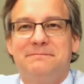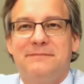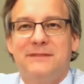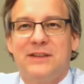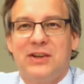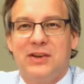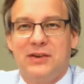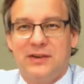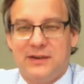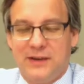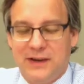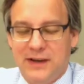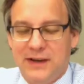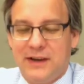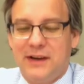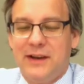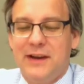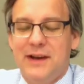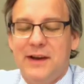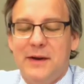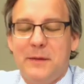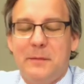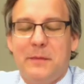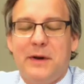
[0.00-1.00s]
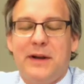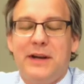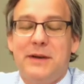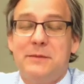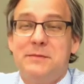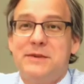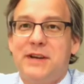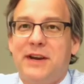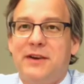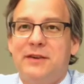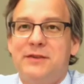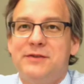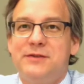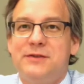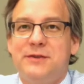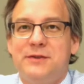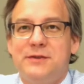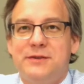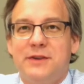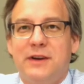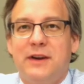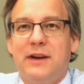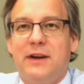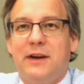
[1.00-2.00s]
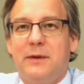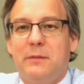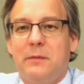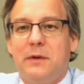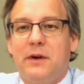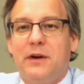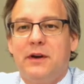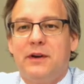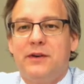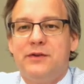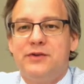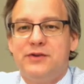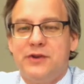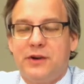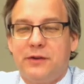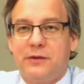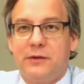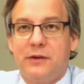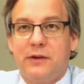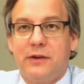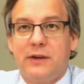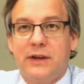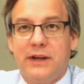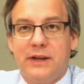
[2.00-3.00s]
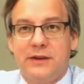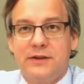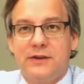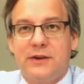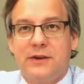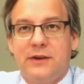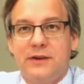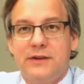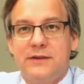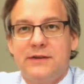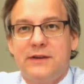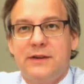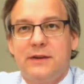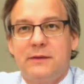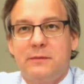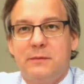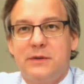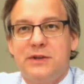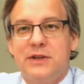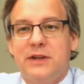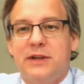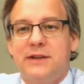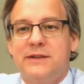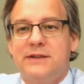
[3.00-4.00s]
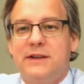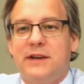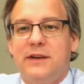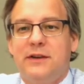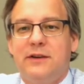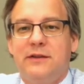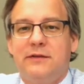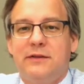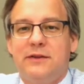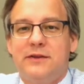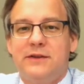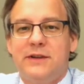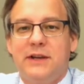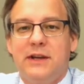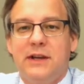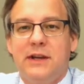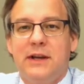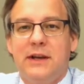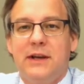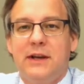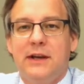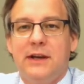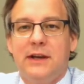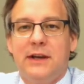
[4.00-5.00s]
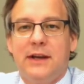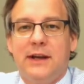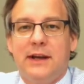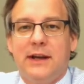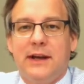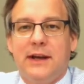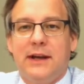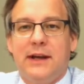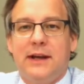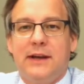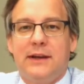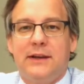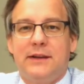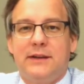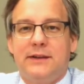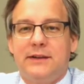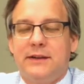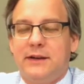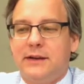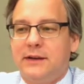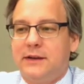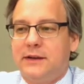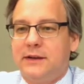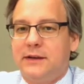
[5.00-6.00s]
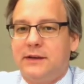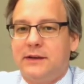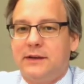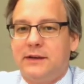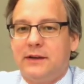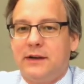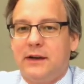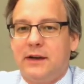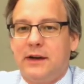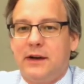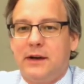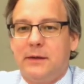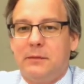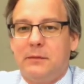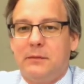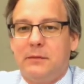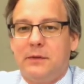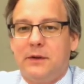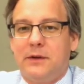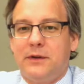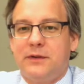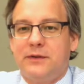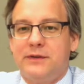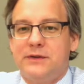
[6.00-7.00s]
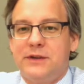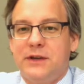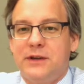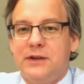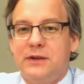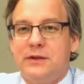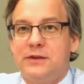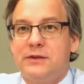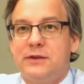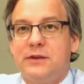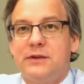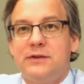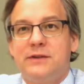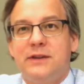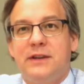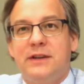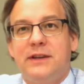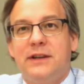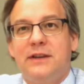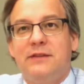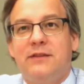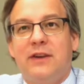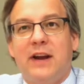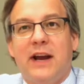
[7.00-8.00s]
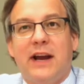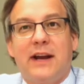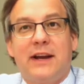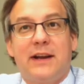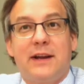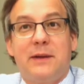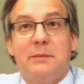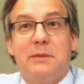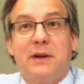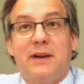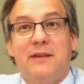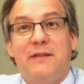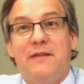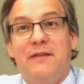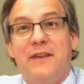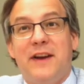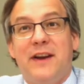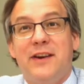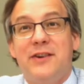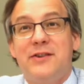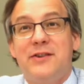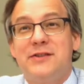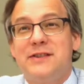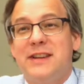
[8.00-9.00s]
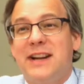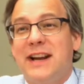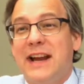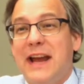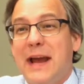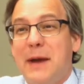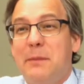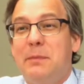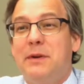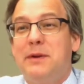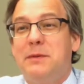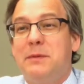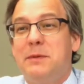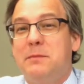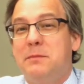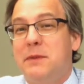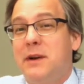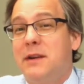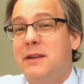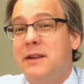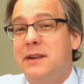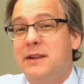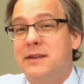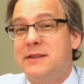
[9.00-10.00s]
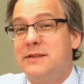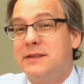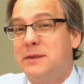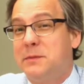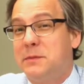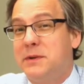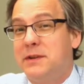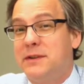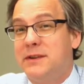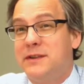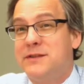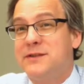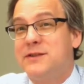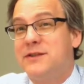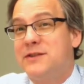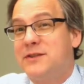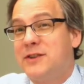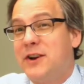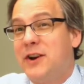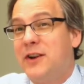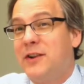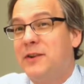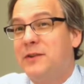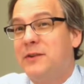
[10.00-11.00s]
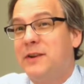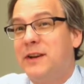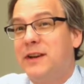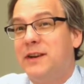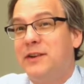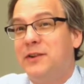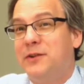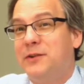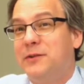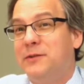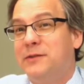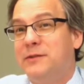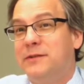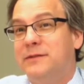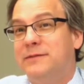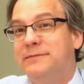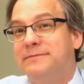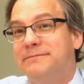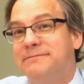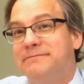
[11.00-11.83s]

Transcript: All right. My name is Aaron Sousa. I'm a general internist at Michigan State University, and I'm a senior associate dean for academic affairs, and I happen to be married to somebody who doesn't tolerate gluten.